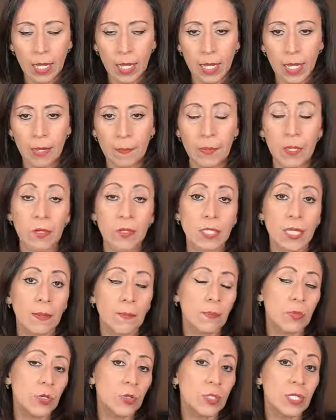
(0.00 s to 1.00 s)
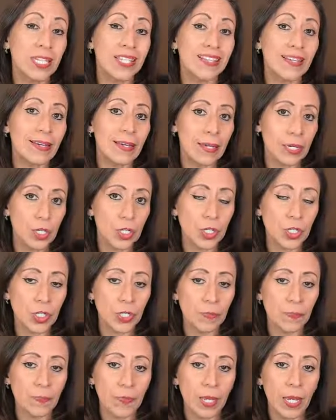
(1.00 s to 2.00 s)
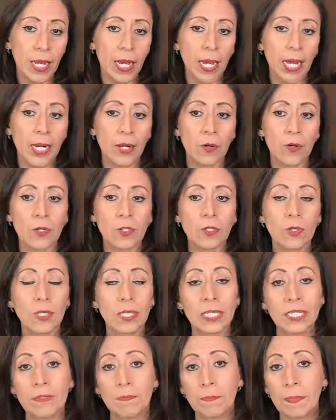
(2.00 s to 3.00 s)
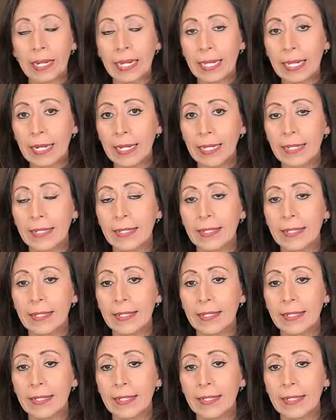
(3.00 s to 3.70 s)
And because I'm using each and also the splitter